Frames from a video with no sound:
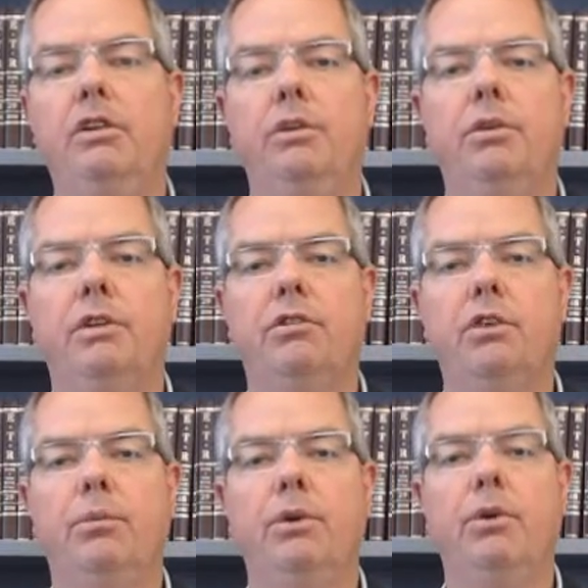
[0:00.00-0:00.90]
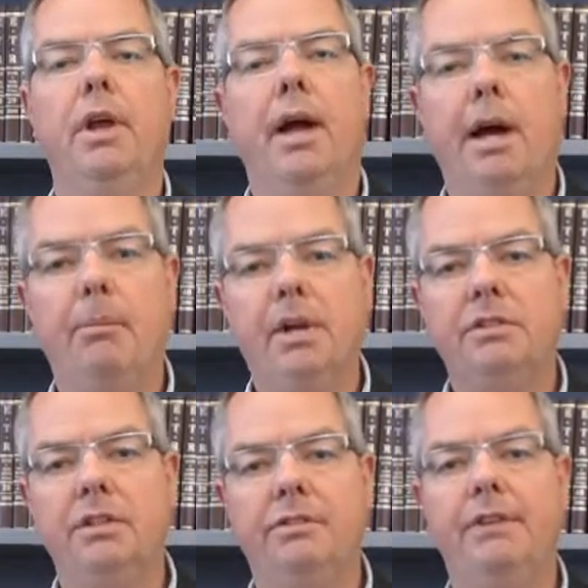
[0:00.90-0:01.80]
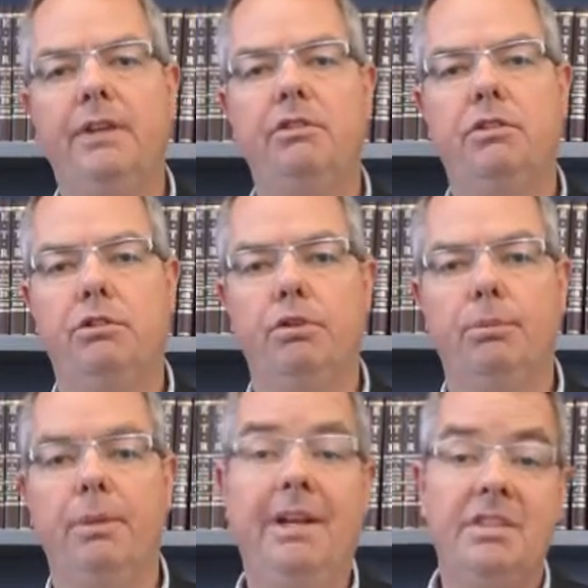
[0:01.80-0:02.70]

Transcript: to distribute amongst a fixed group,